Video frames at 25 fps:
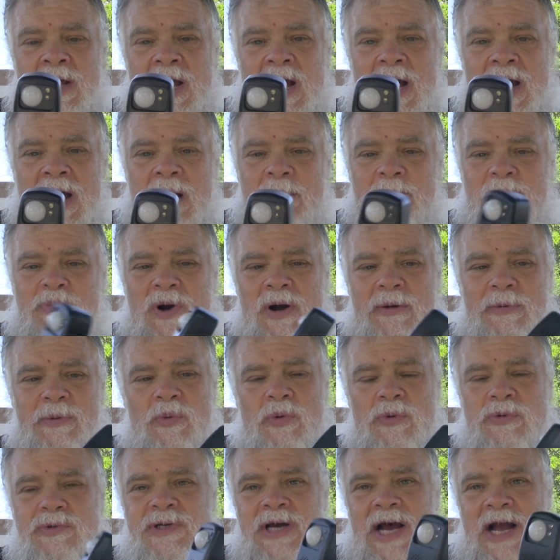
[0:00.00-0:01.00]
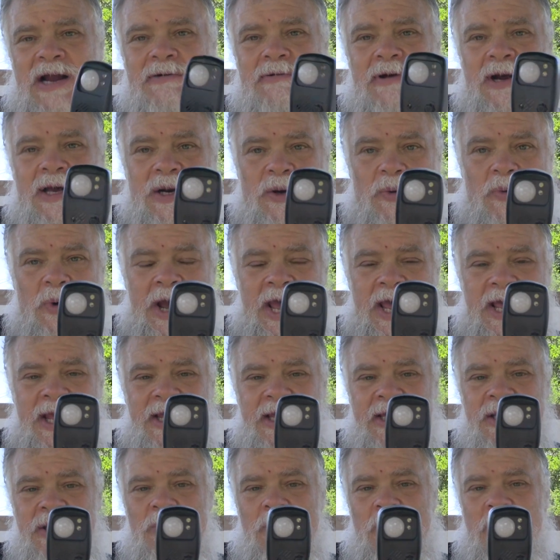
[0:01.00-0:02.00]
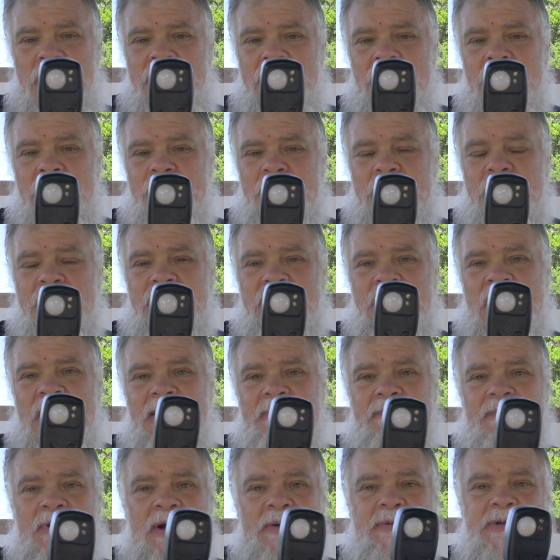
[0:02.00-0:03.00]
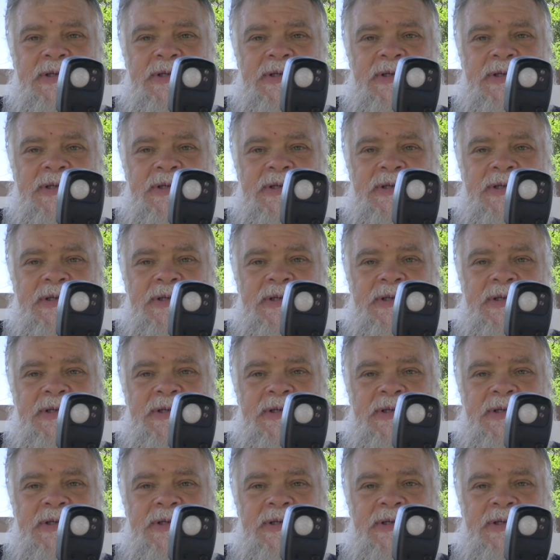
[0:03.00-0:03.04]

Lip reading: Probably won't die right away in the weather, but I